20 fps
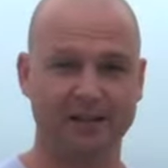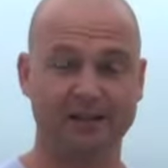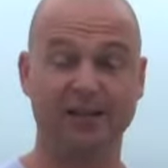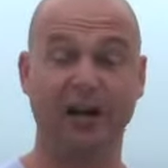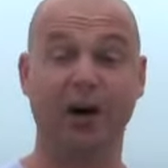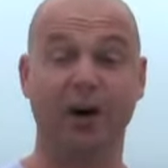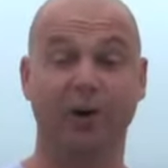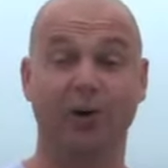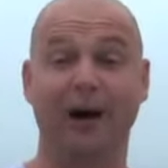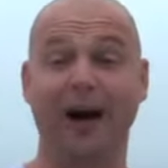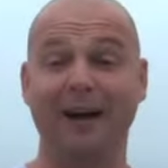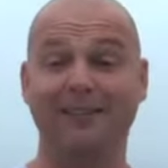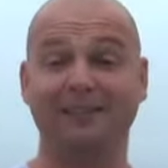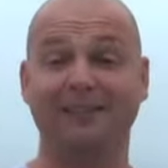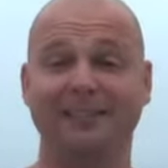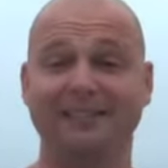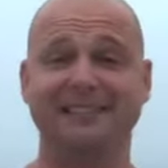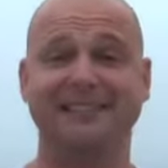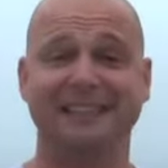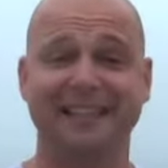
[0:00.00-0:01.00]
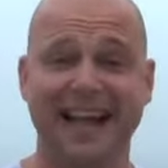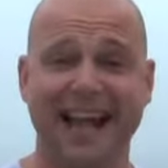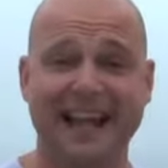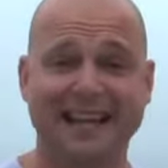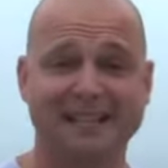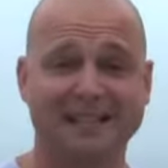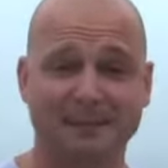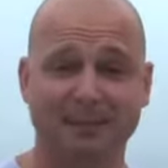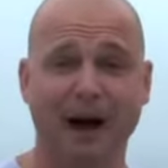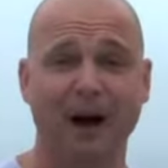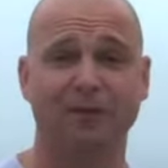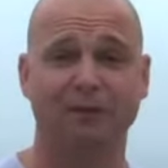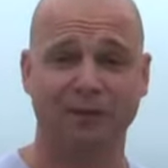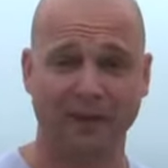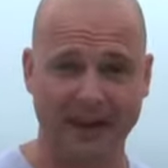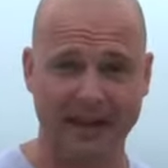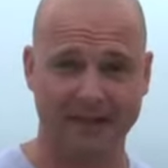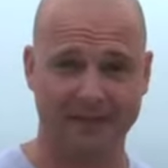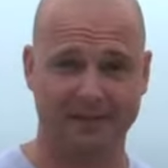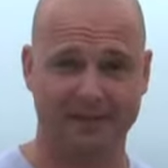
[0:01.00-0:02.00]
So, obviously, today is about
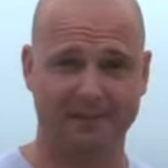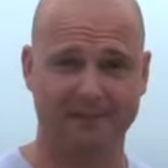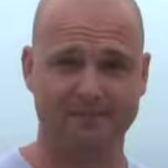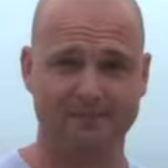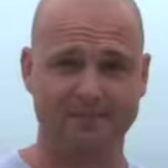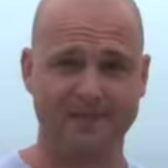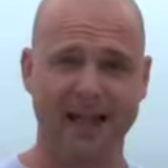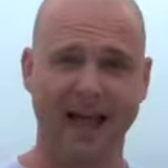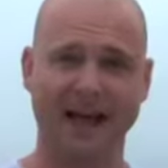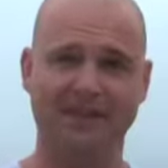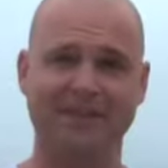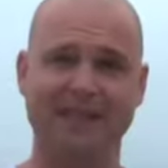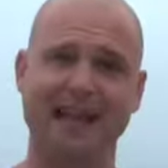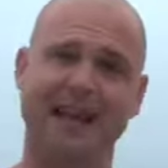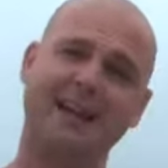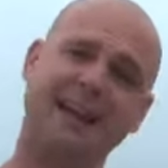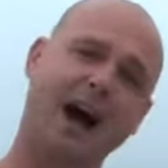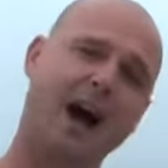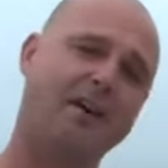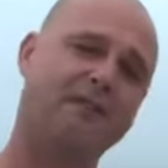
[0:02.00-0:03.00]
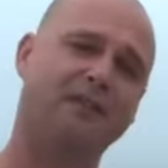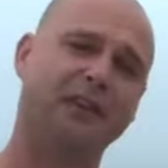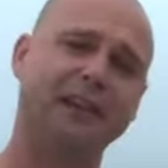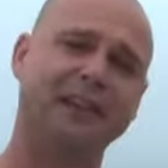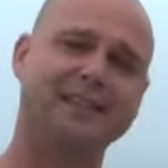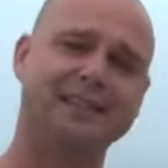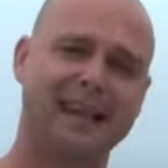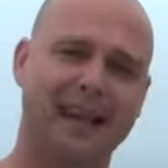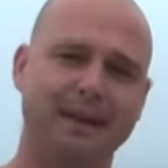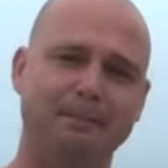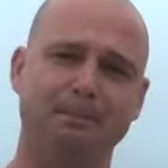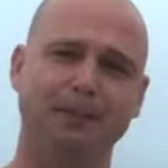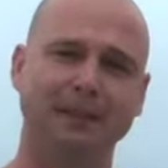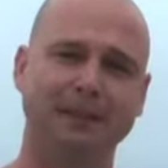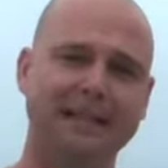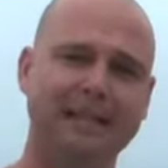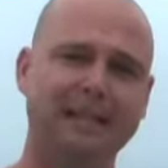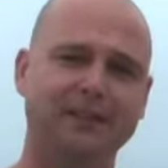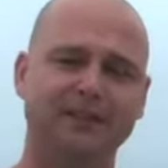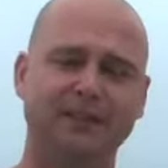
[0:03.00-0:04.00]
faith having that confidence and
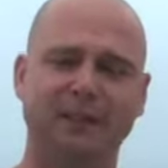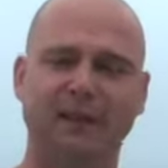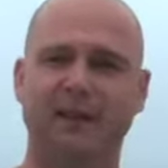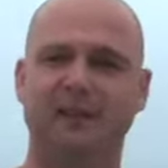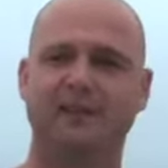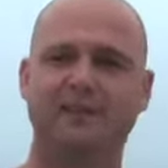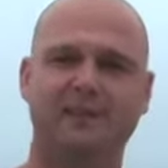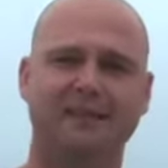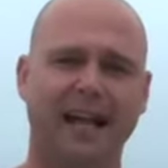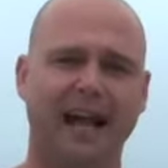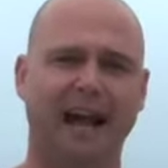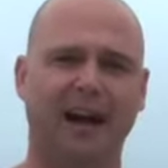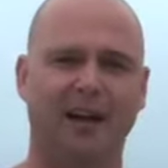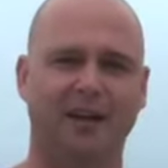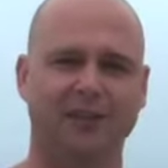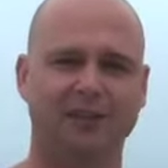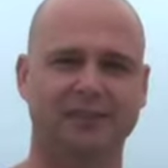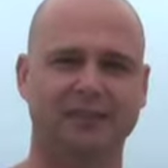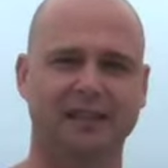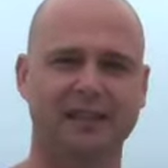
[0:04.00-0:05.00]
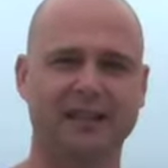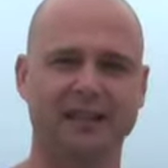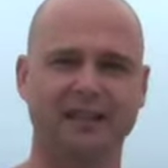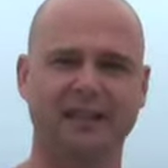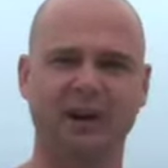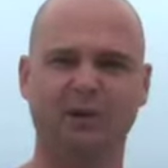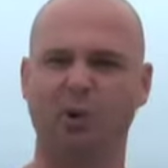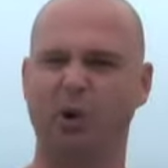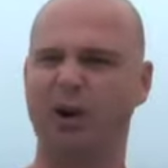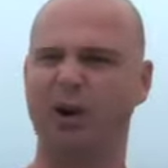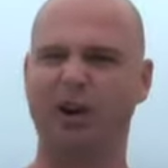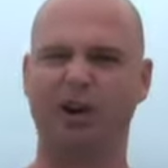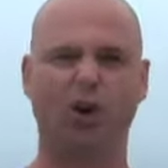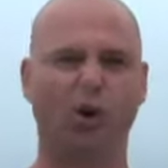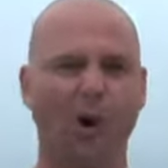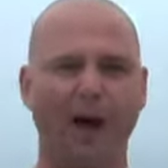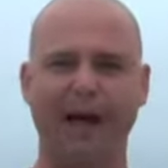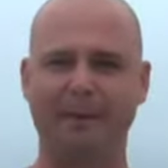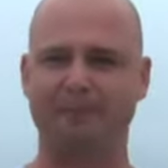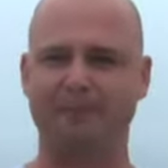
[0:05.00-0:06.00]
belief in ourselves that we're
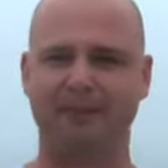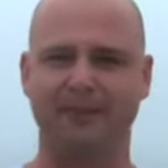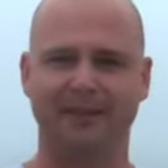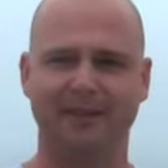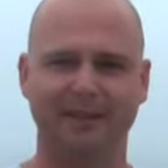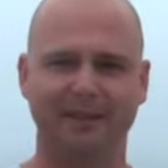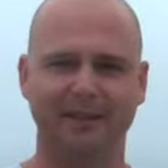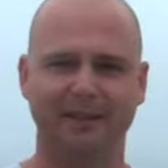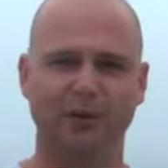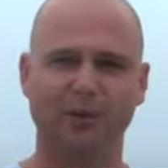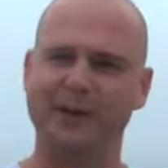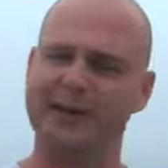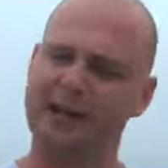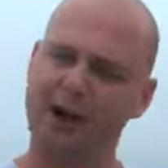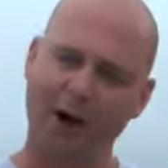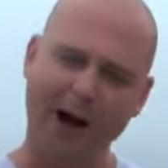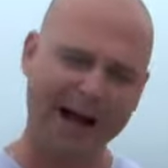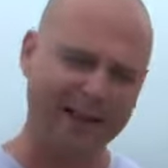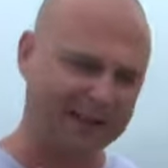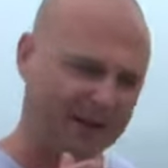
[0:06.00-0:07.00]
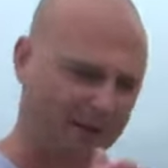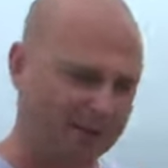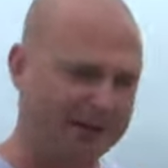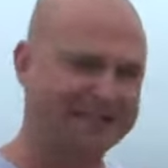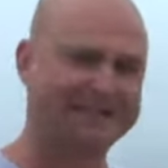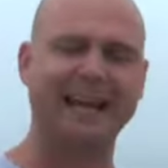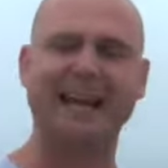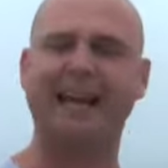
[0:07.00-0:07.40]
equipped that we can go out there and we